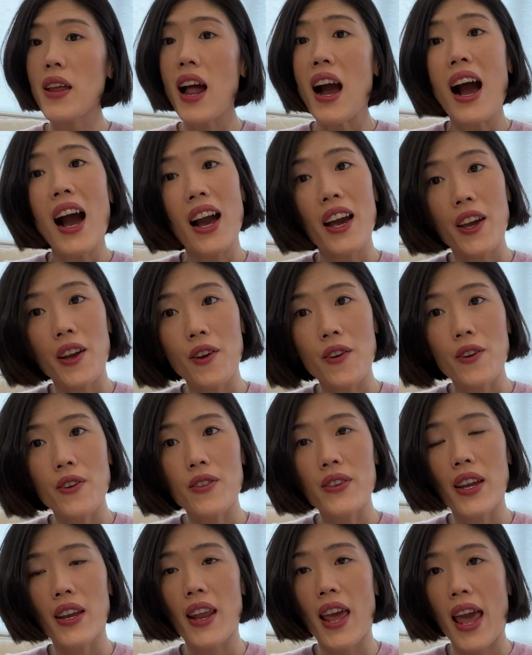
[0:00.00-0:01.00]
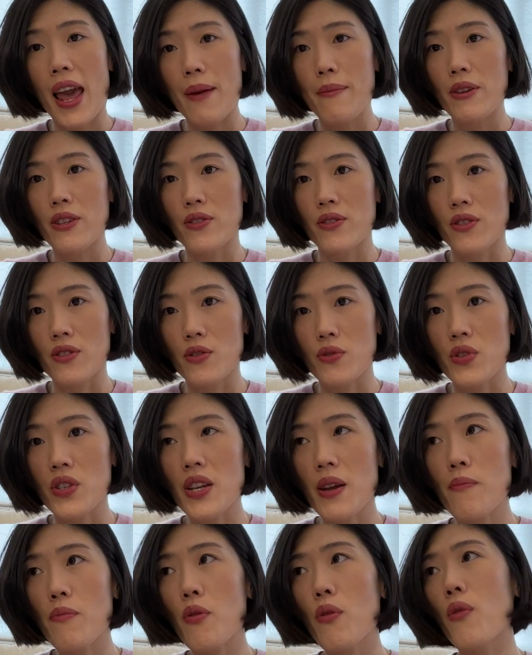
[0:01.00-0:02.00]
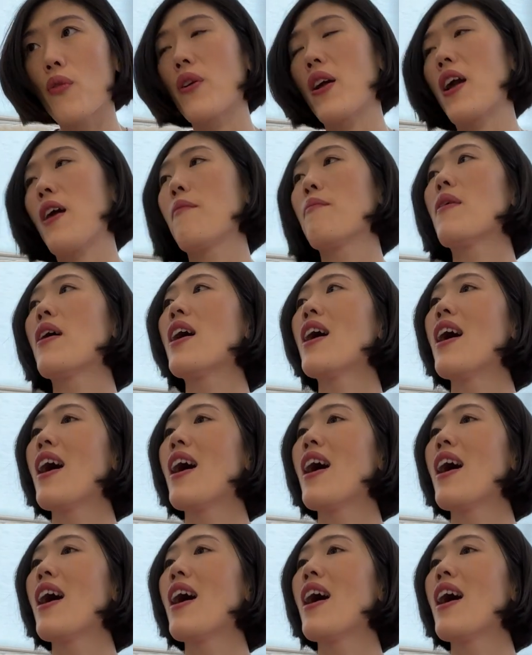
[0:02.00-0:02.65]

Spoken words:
higher than Amazon Associate Program,